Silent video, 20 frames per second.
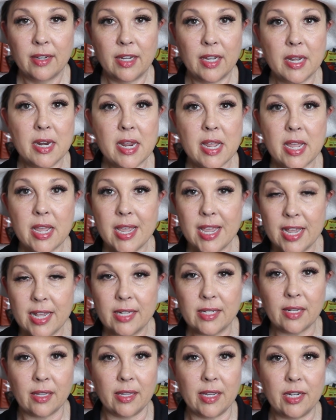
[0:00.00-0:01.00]
could
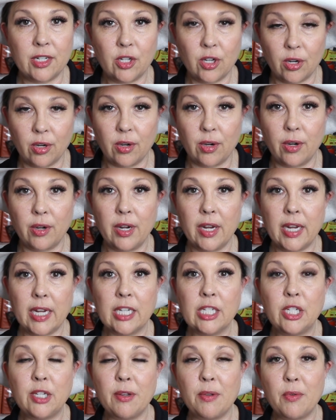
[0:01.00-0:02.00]
easily turn
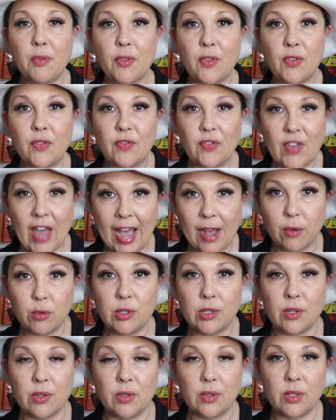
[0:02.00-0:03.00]
into
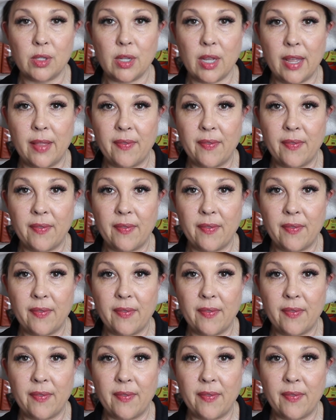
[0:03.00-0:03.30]
thousands